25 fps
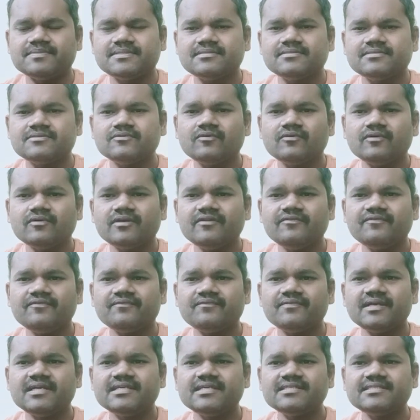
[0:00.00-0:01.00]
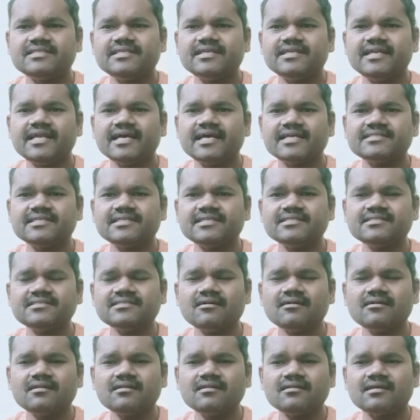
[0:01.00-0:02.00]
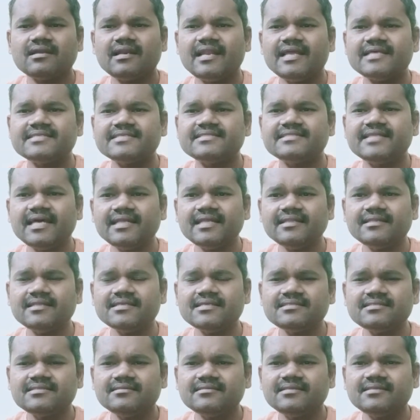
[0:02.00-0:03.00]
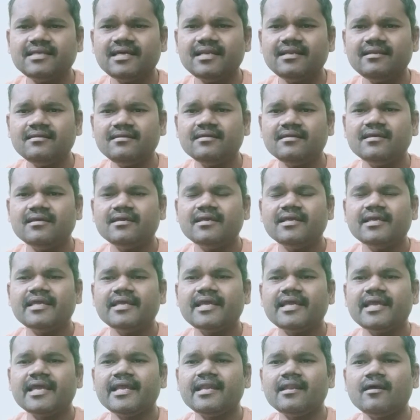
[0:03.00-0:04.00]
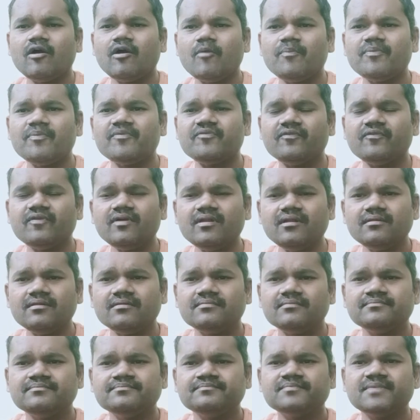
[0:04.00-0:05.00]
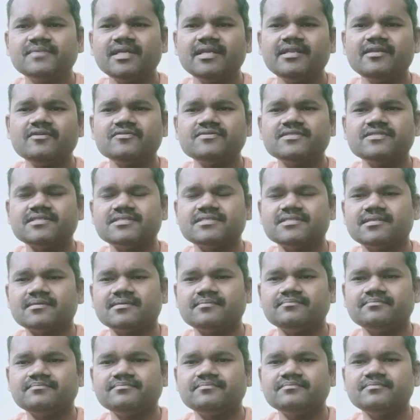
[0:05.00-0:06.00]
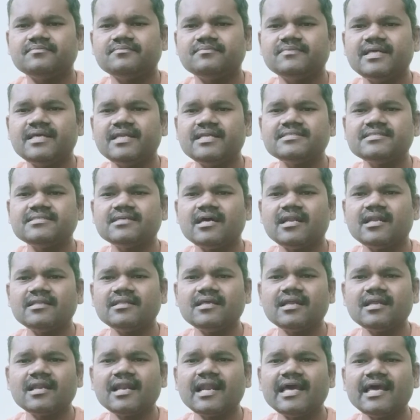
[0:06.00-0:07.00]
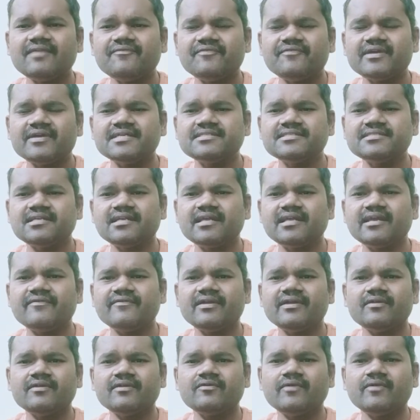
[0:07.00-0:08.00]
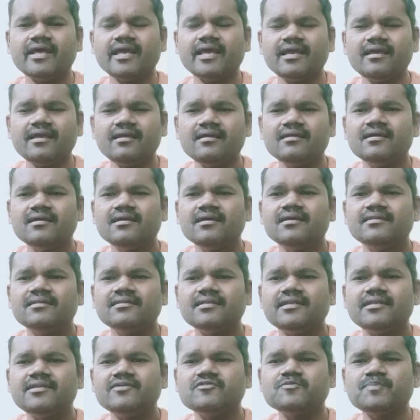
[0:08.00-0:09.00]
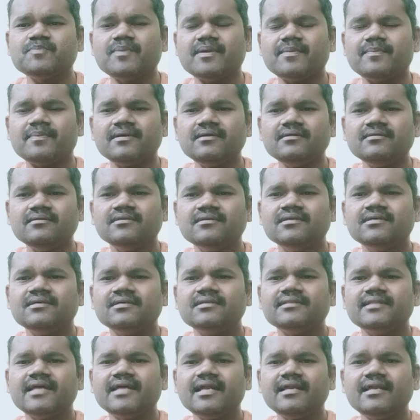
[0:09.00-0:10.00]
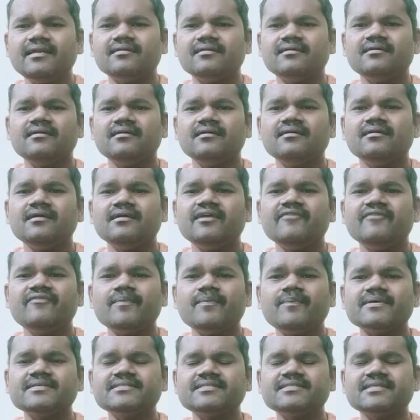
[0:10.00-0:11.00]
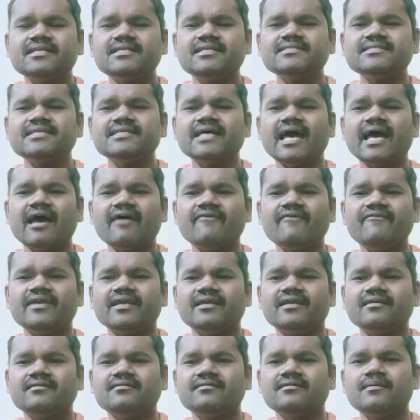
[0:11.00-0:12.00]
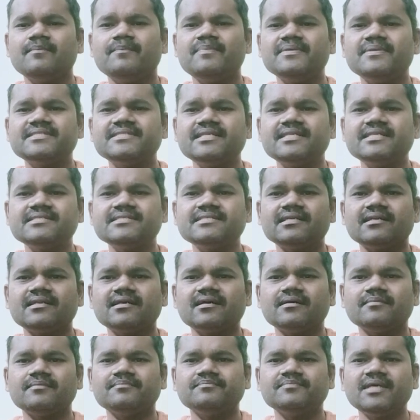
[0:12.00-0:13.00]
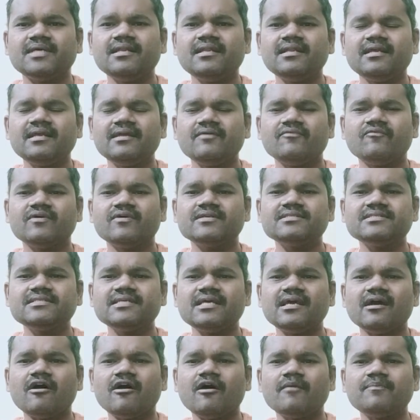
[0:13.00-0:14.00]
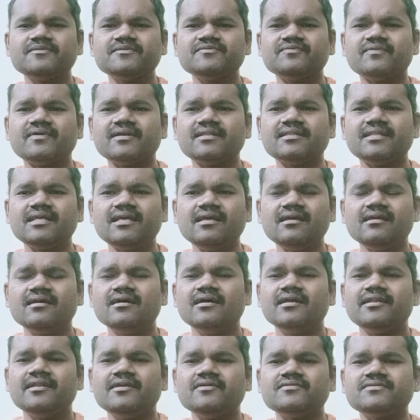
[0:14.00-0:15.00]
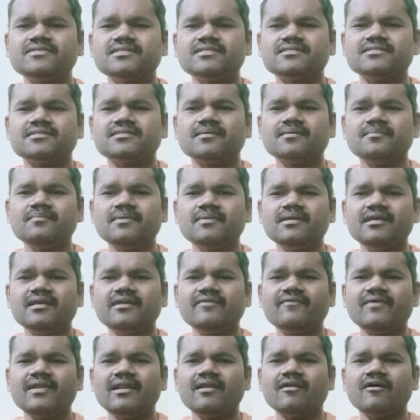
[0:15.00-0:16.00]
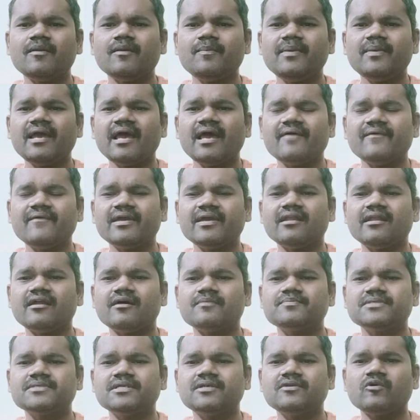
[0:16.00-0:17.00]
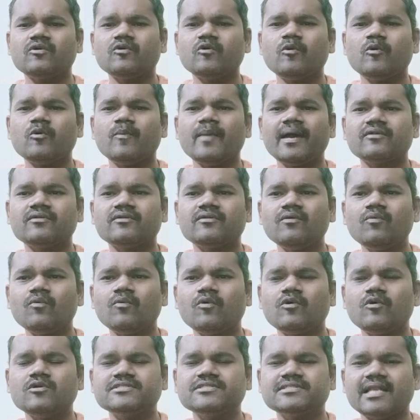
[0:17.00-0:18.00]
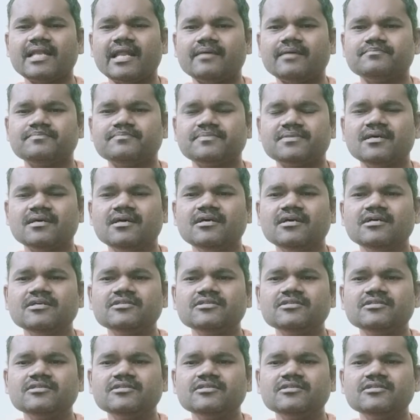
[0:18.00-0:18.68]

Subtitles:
So if his deductions are less than this, then he can opt for the new system. There is another clarification given today in the newspaper that if a person is having business income, then once he opts for the new system, he will not be having an option to go back to the old slabs.